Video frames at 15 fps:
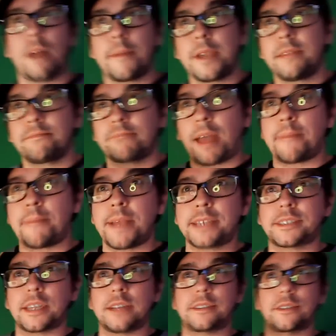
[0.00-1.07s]
I mean, that
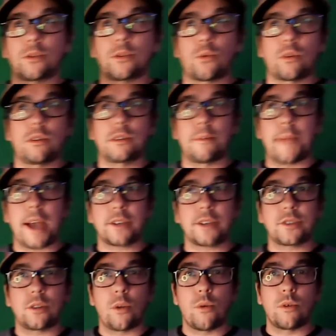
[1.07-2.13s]
makes sense in the world of
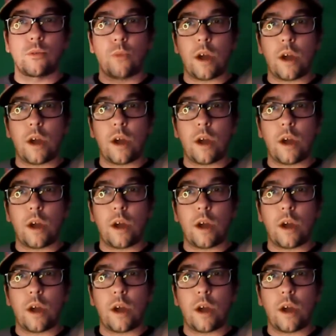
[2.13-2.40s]
Max Lord.